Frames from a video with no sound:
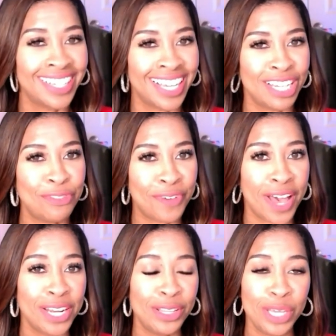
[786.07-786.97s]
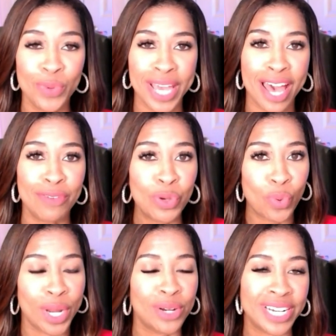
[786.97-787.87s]
And finally, we have
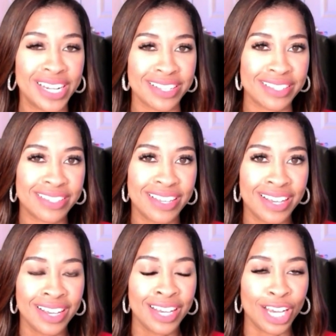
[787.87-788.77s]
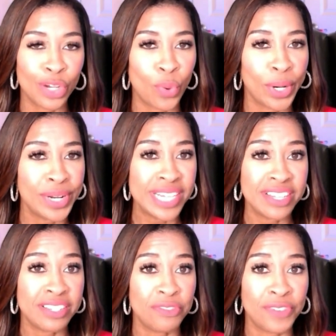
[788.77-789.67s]
Aquarius. Aquarius
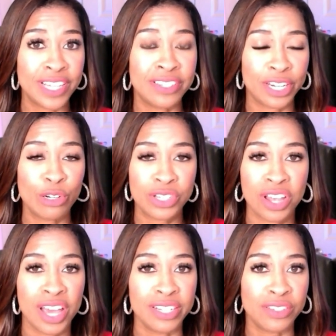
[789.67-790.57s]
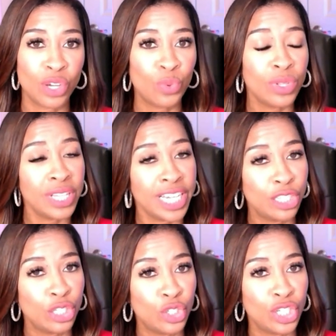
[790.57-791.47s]
is a fixed air sign, so
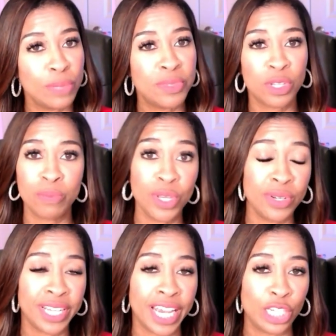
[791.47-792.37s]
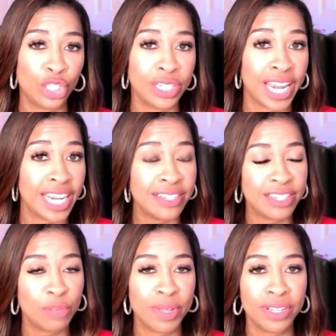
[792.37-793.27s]
relationships, communication, and
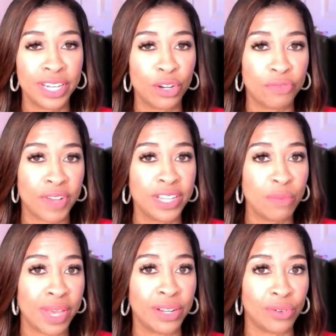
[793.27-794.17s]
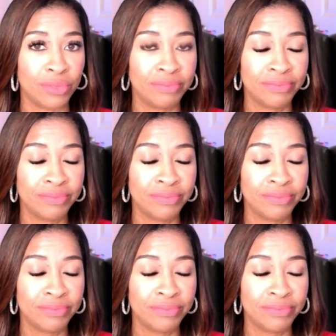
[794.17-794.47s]
stability are fundamental.